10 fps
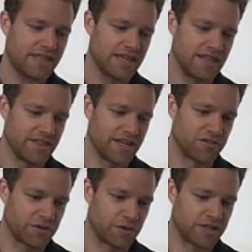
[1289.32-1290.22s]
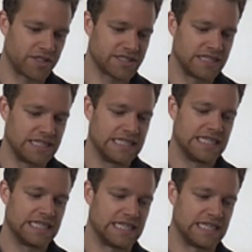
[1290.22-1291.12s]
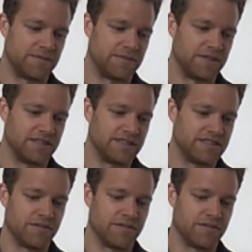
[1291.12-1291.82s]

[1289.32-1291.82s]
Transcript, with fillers: And then, of course, um,